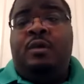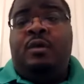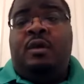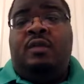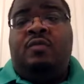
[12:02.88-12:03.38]

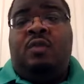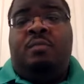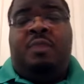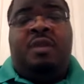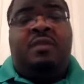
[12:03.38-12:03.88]
is going to
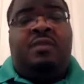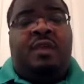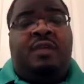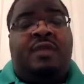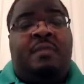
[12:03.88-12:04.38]
be the
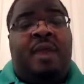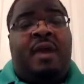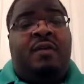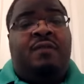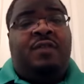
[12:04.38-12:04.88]
things that
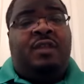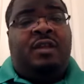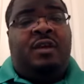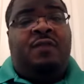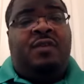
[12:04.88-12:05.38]
matter to
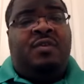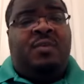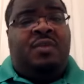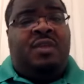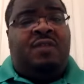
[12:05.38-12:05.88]
Philadelphians. When
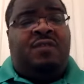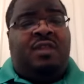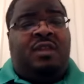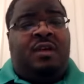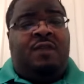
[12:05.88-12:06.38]
you think of
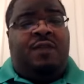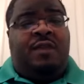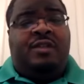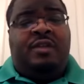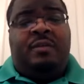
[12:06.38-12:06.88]

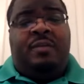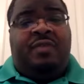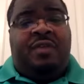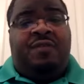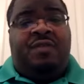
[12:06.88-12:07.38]
Philadelphians, everybody
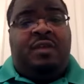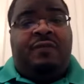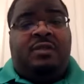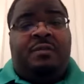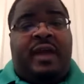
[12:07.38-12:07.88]
thinks Philadelphia
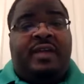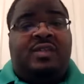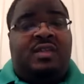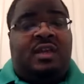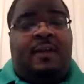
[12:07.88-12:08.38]
is a Black
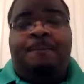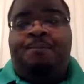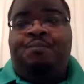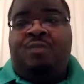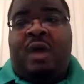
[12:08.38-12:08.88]
city,
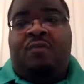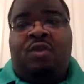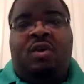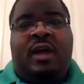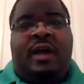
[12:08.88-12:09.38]
not
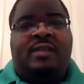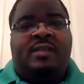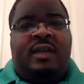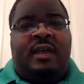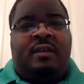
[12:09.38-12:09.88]
realizing
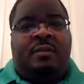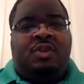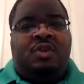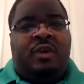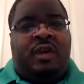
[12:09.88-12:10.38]
that the
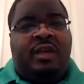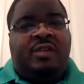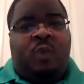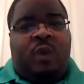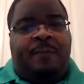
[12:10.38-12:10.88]
majority is white.